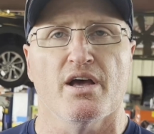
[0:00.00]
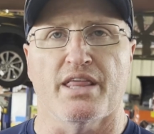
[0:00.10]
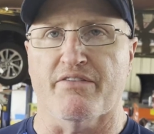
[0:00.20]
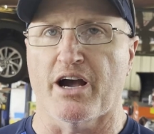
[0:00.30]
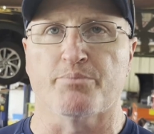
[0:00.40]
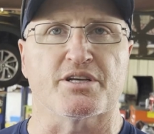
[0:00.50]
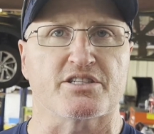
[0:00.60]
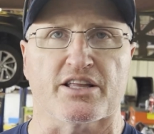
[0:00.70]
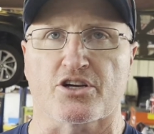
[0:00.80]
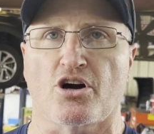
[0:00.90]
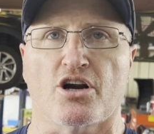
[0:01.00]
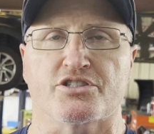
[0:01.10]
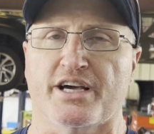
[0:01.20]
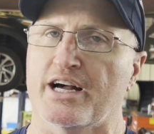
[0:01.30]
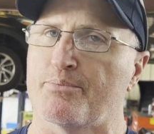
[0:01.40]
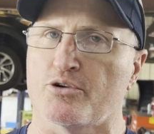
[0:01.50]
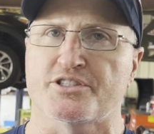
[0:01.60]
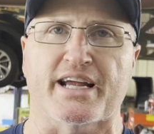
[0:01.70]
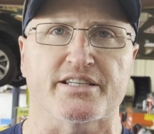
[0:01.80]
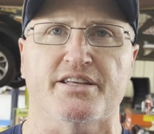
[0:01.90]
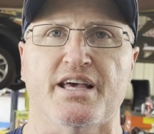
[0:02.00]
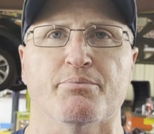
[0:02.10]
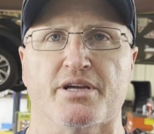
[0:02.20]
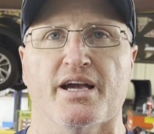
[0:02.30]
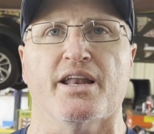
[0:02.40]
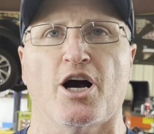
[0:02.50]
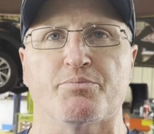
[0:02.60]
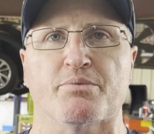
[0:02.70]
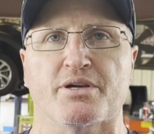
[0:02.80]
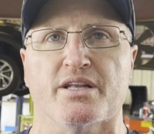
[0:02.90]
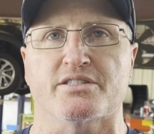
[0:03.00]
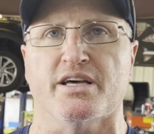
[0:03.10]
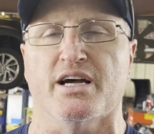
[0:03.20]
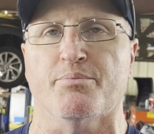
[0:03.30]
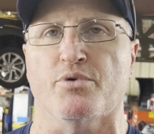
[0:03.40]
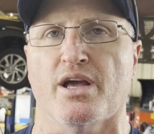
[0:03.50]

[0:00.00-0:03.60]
They've helped us get the car set up. We'll take it to them again, help them get set up.